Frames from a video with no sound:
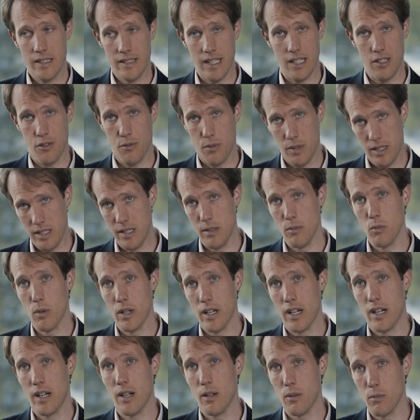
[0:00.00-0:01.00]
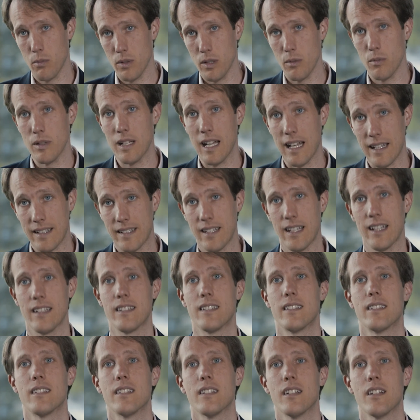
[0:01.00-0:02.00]
that's really where we will
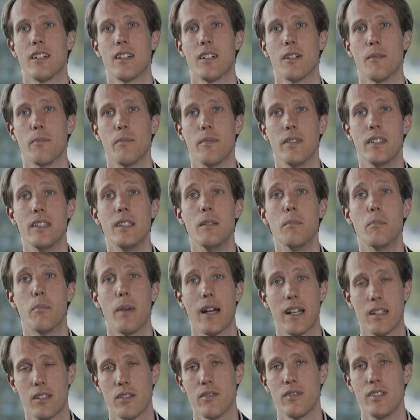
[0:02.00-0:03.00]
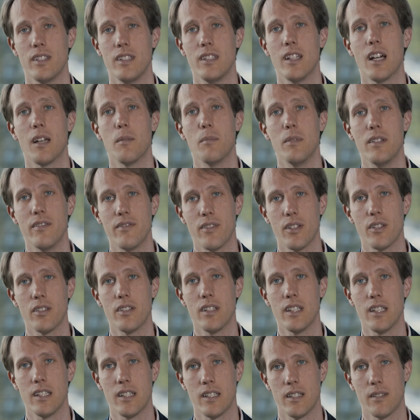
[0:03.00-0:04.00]
assess um, the impact of the EIB
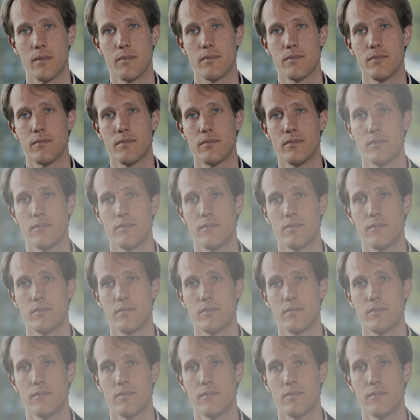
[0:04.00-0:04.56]
funding.